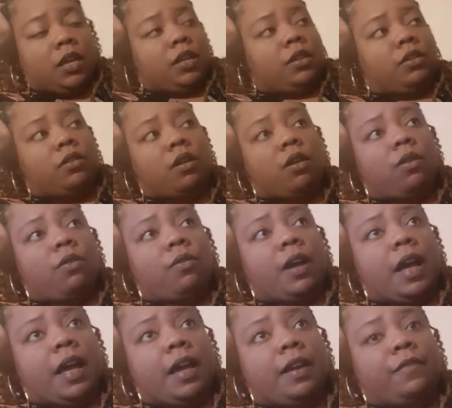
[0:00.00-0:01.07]

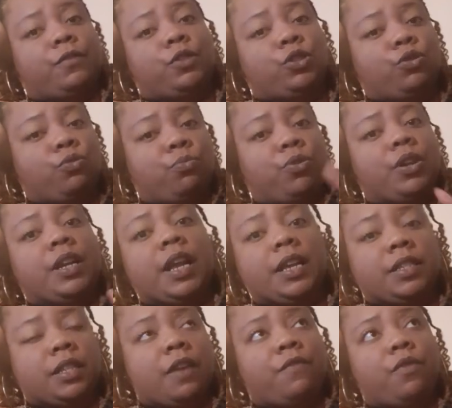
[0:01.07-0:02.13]
I have 2 more
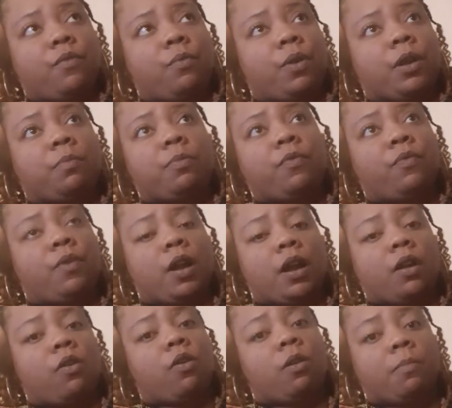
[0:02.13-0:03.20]
days left of work before
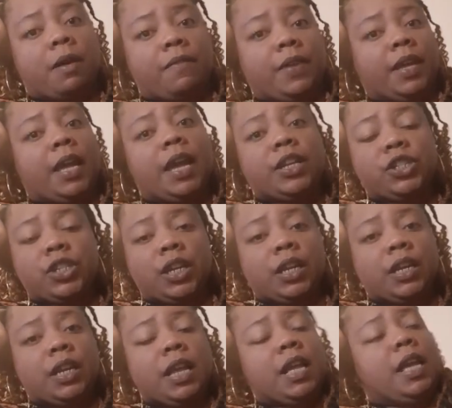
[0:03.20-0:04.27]
I go on my
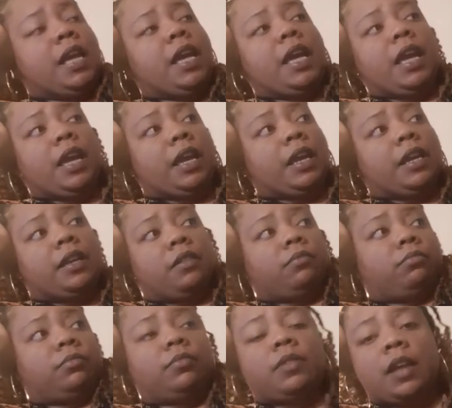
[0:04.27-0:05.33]
vacation.
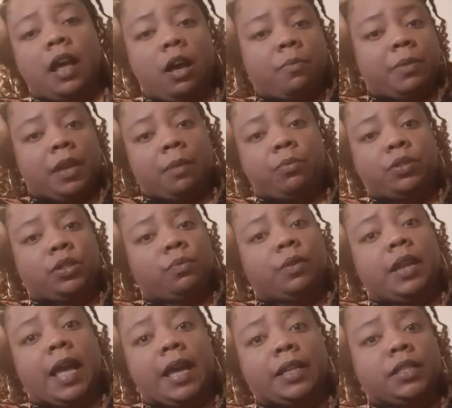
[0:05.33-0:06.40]
And I'll be able to
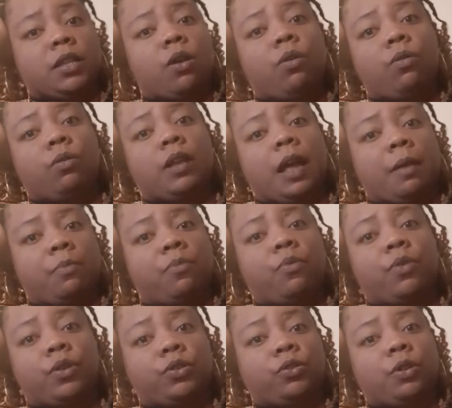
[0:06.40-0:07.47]
relax a whole lot
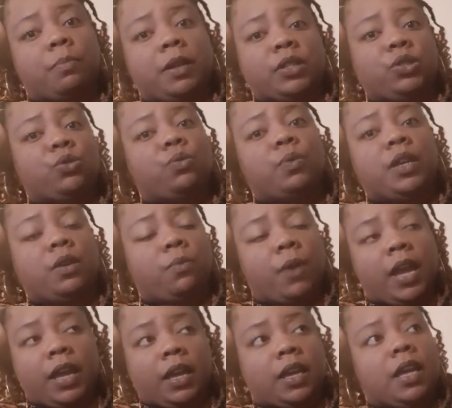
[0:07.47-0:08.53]
more during my 2 week
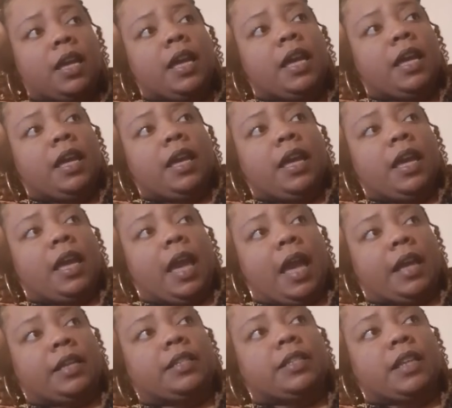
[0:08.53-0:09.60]
wait as